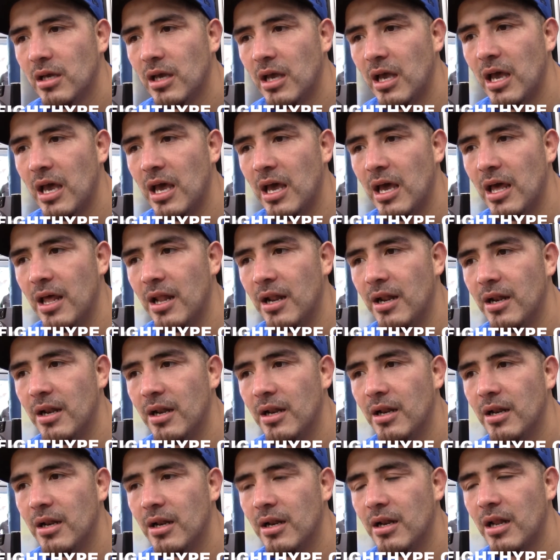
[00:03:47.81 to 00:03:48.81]
and
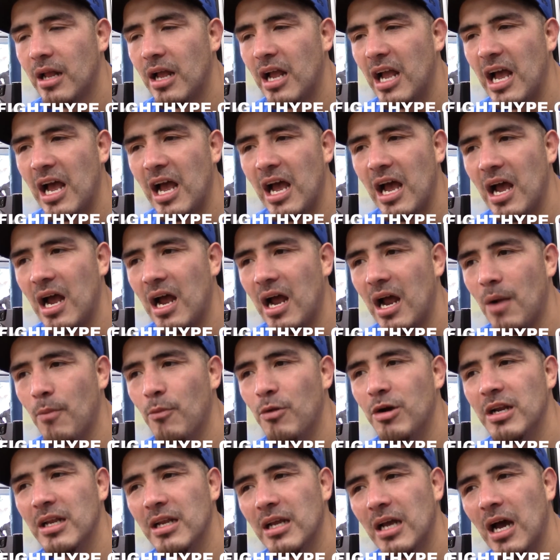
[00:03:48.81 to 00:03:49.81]
I'm
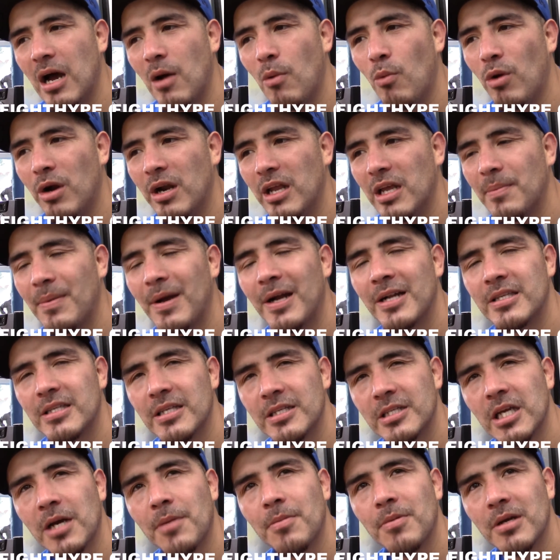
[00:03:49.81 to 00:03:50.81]
ready. I want to get back to
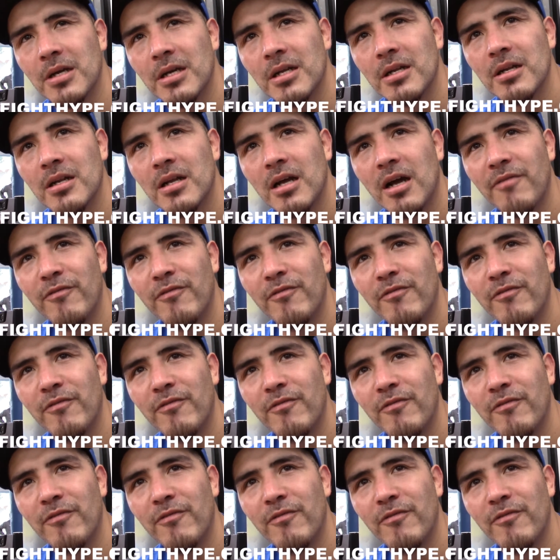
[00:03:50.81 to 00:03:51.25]
the top again.